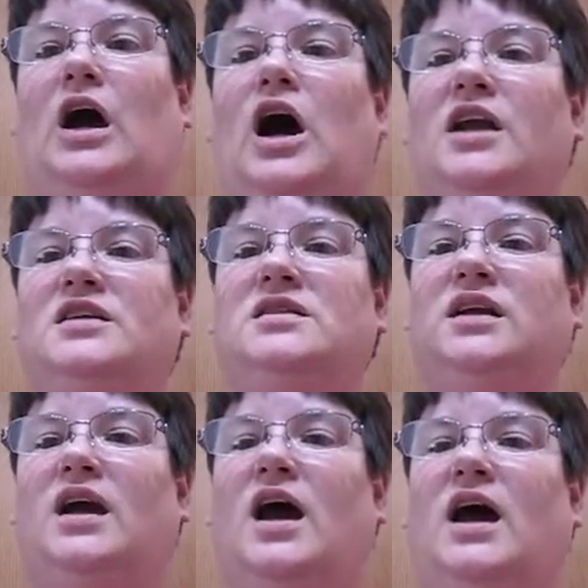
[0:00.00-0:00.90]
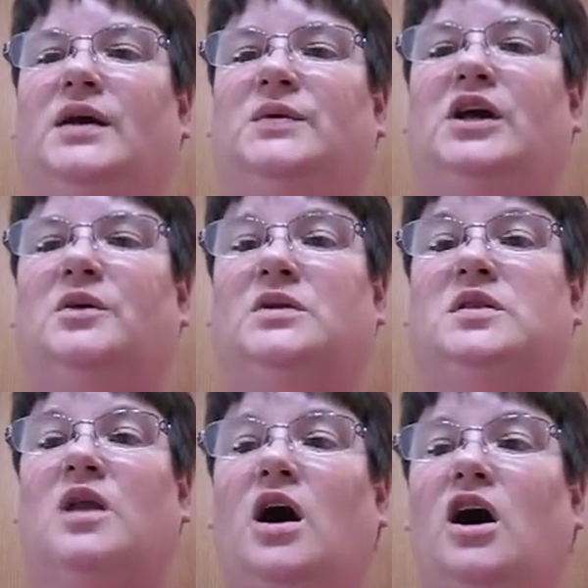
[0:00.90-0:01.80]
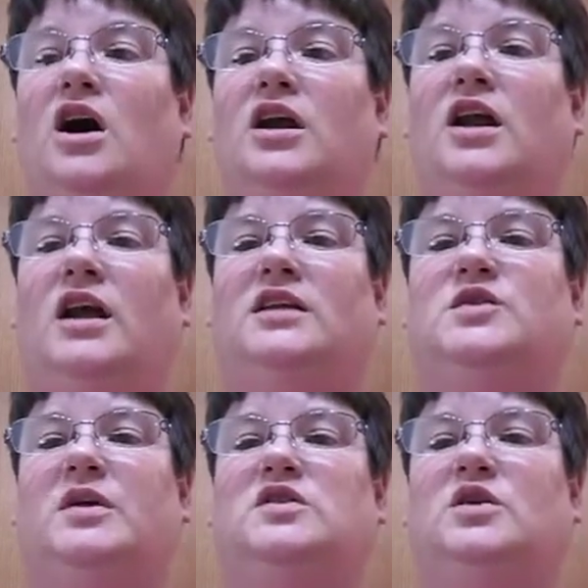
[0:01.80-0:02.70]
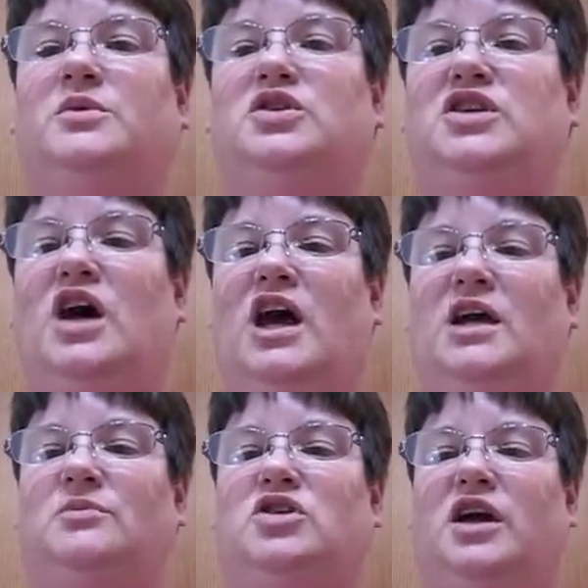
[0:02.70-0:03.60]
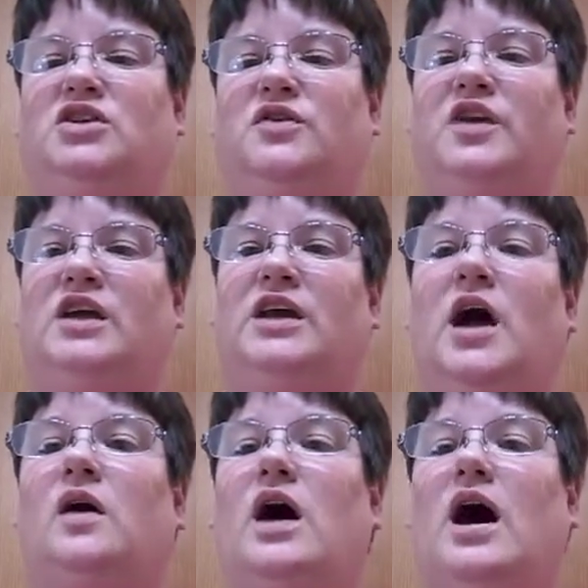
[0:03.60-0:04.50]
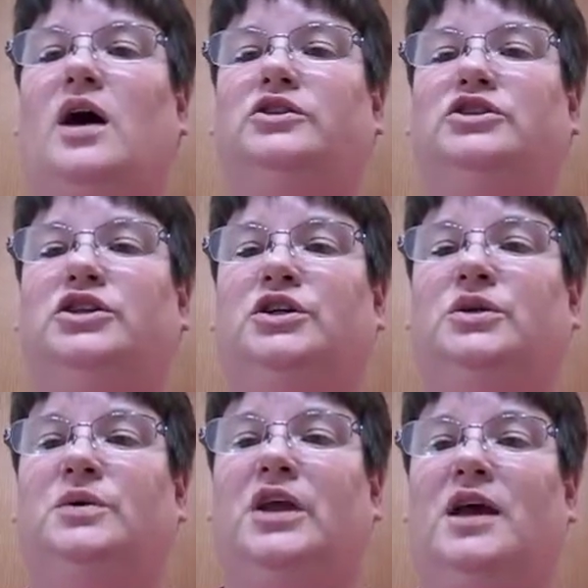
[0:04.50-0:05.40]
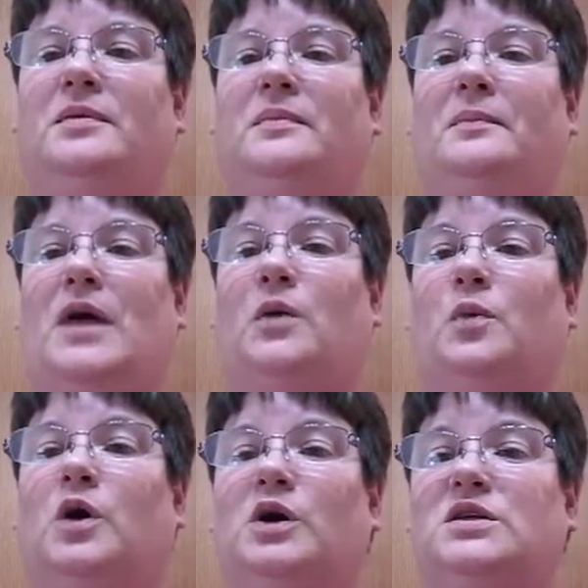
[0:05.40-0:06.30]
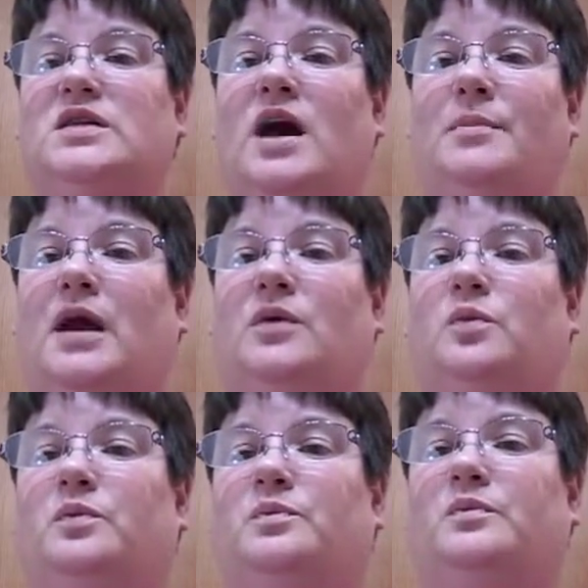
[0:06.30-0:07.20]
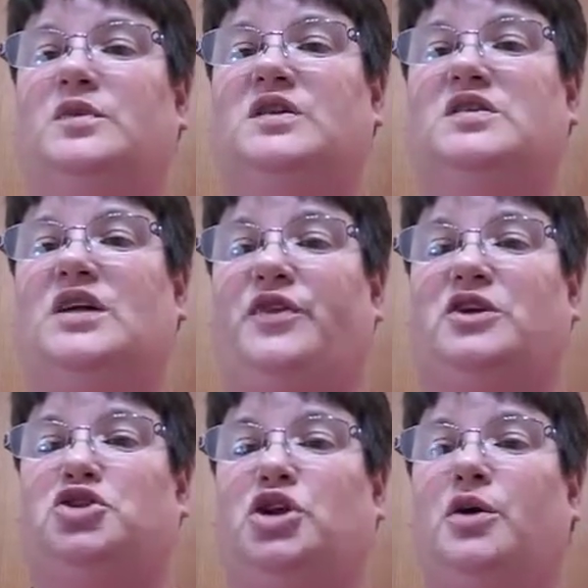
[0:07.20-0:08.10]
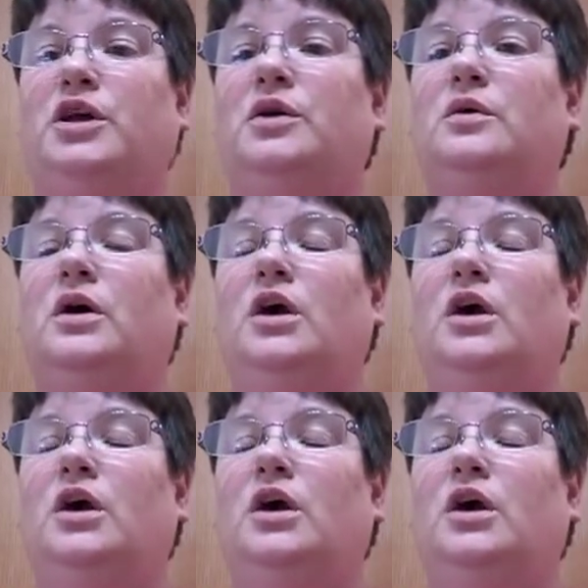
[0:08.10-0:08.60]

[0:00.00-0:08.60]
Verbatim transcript: honestly I it was long and I had spent so much time trying to figure out how to get my words on my the stuff I show you